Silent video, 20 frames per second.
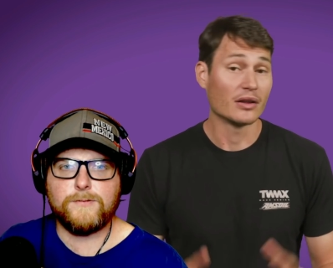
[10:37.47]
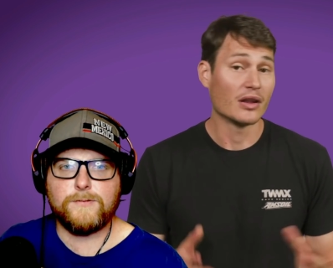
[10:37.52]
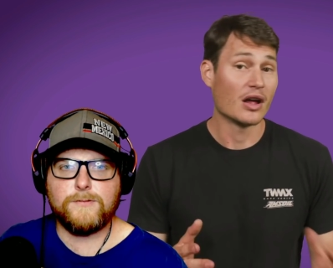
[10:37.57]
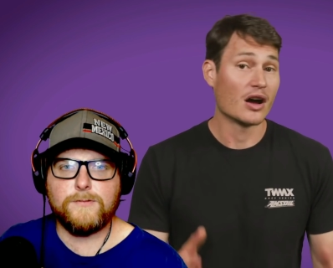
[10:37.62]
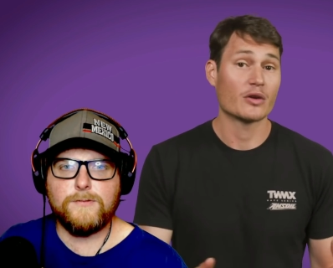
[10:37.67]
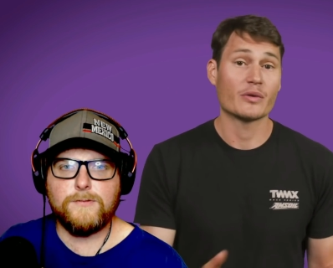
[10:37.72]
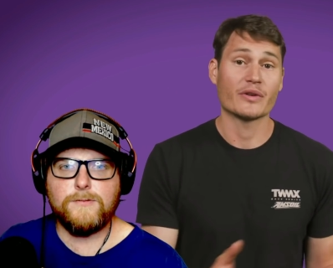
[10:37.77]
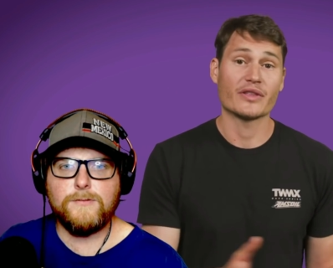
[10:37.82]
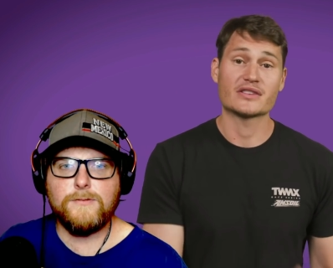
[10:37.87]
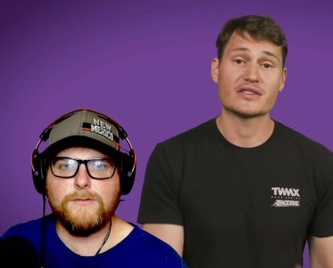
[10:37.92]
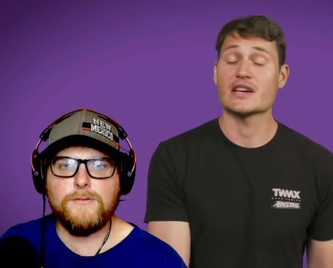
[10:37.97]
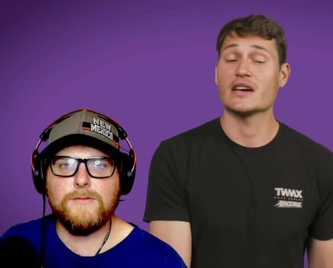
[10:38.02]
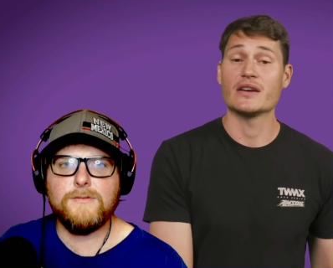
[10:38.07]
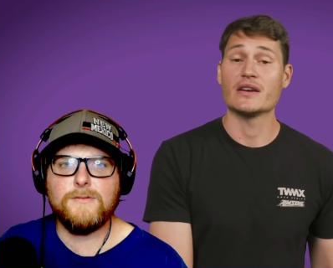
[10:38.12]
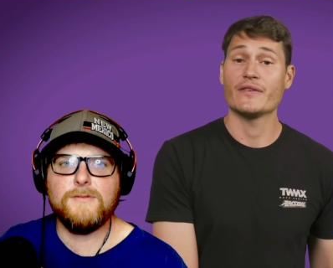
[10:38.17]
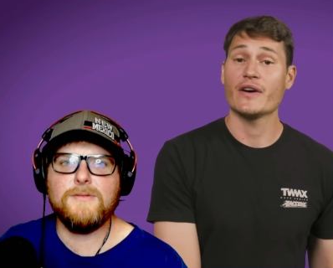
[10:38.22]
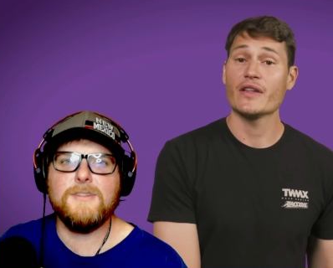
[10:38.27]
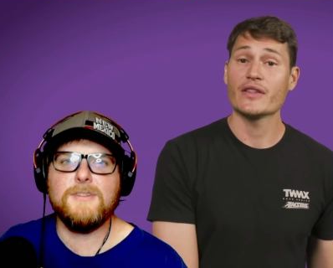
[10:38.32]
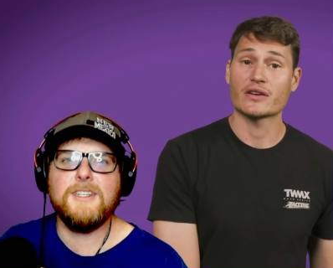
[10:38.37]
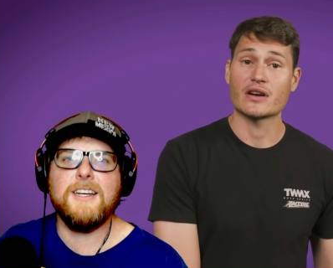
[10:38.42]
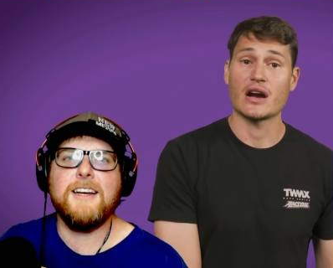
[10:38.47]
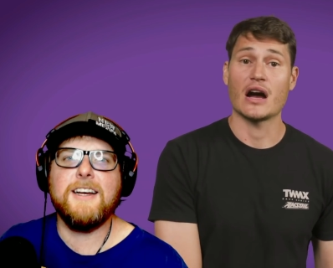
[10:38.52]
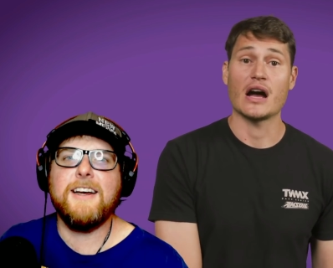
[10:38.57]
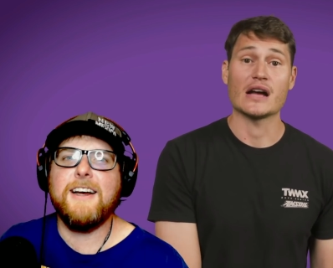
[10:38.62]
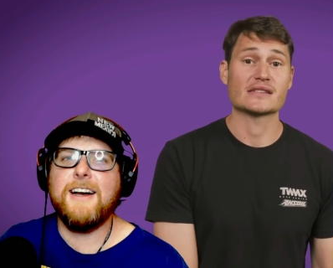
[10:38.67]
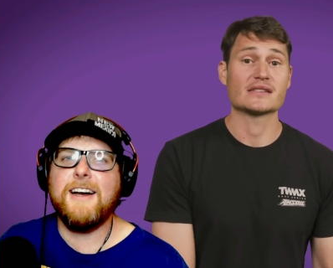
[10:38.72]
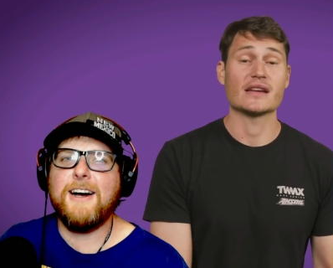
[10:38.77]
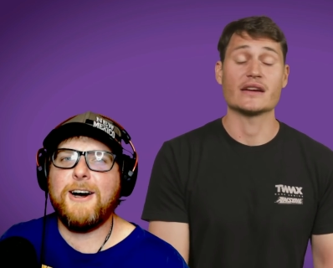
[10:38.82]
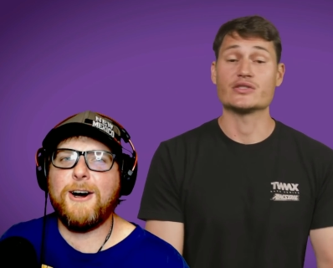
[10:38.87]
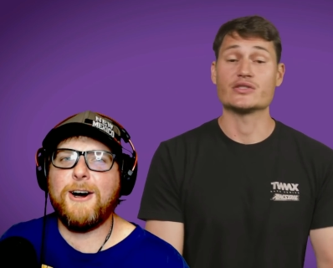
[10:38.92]
Speaker 1: along with a ton of other
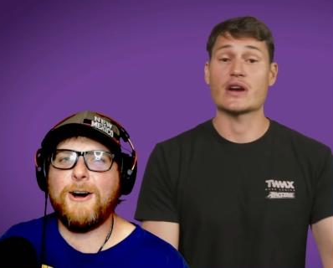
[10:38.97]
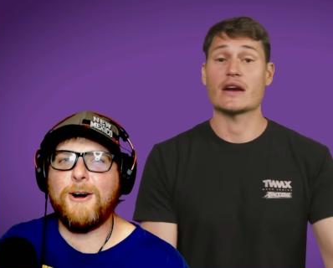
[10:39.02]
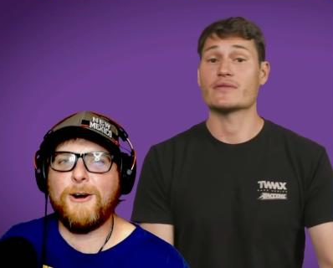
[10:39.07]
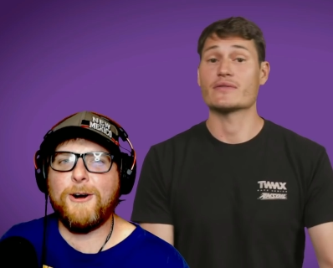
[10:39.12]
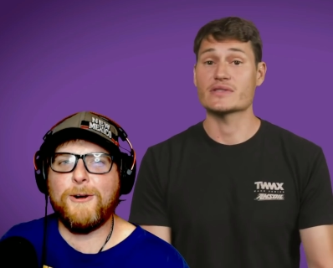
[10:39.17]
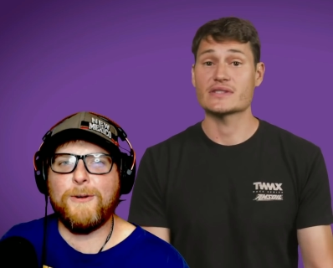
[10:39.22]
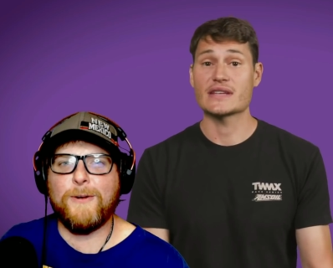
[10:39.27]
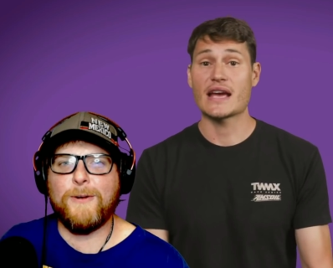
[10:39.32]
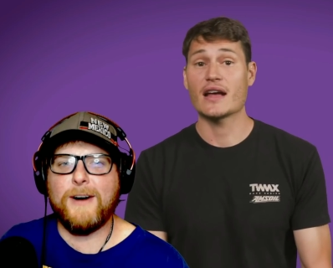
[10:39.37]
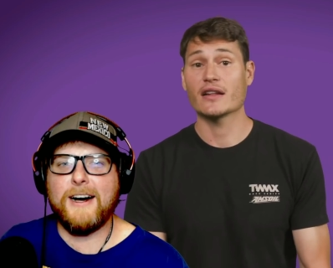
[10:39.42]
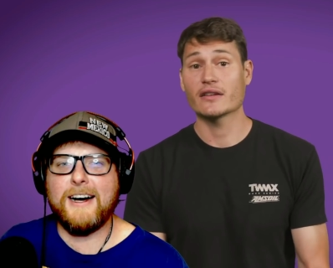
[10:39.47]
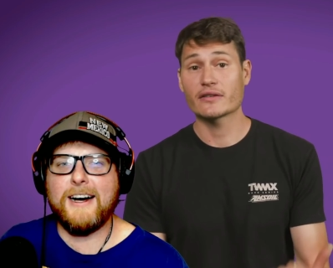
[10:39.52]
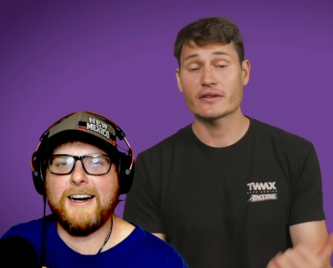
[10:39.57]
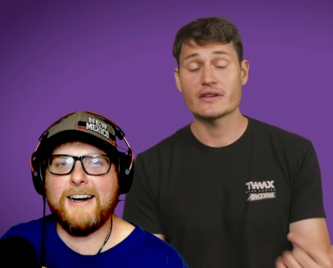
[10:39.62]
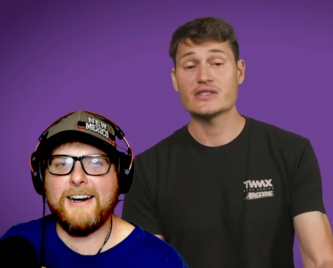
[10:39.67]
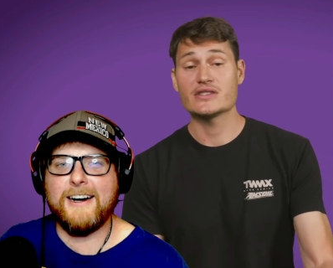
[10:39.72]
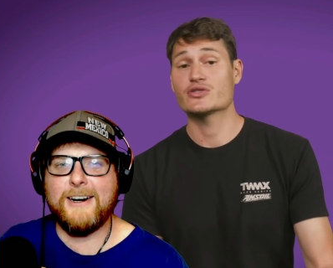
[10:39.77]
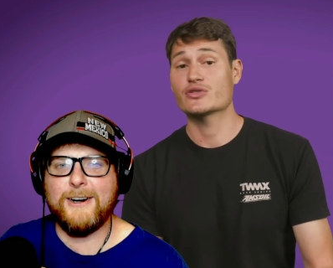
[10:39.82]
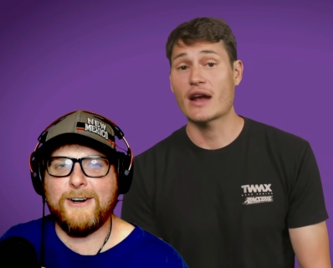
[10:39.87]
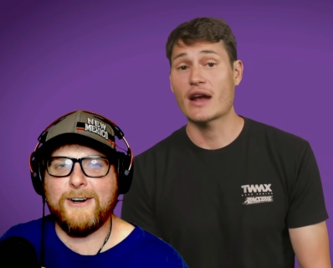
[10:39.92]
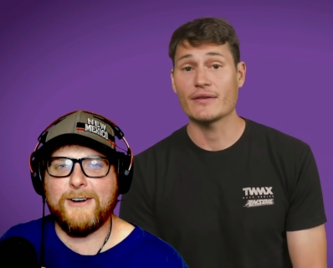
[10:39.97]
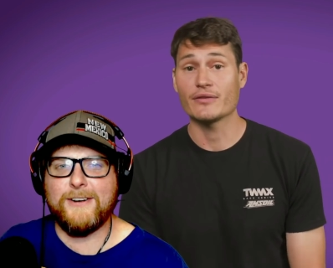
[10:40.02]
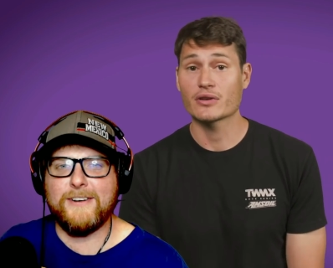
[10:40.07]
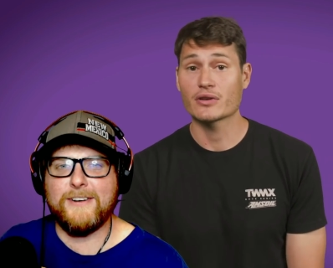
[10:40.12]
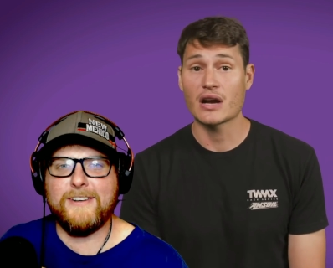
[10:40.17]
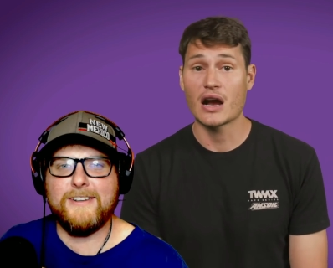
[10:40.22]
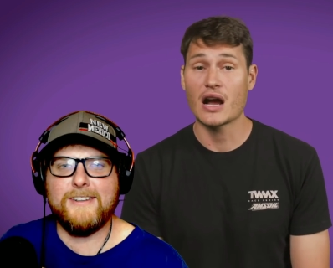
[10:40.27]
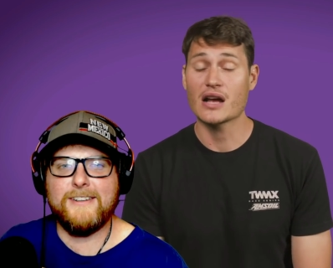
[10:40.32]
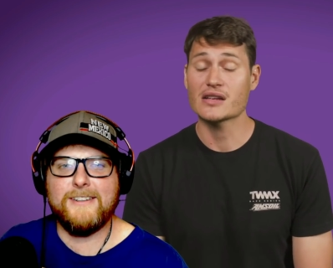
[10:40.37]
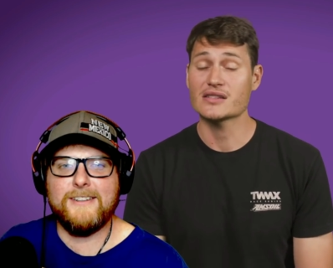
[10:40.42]
costs like oh, driver wow. salaries, travel
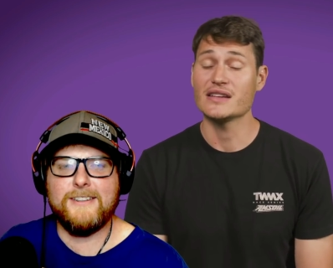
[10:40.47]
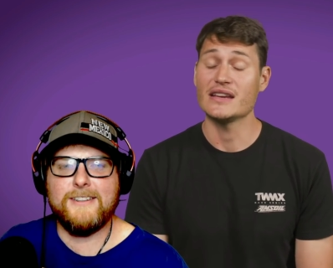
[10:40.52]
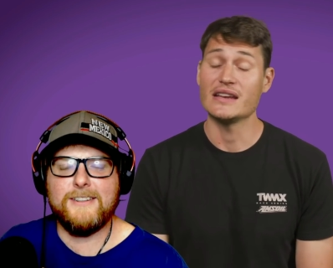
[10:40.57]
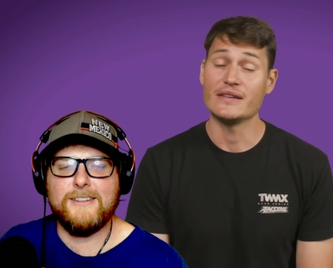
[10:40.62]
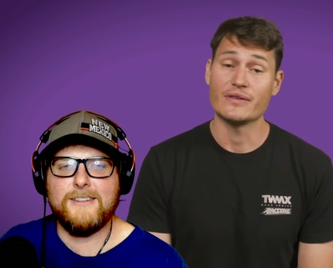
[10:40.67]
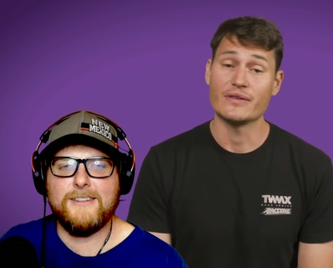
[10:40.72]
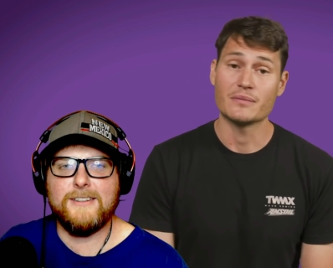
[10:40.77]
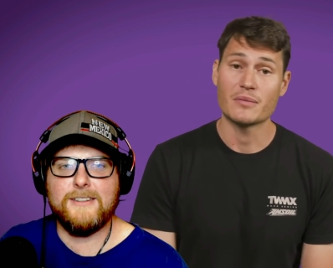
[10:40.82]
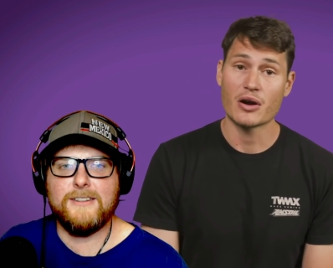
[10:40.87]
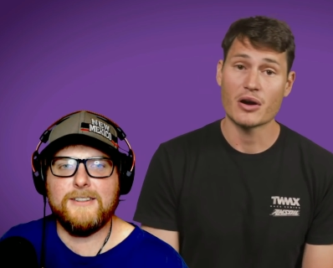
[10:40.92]
costs, and even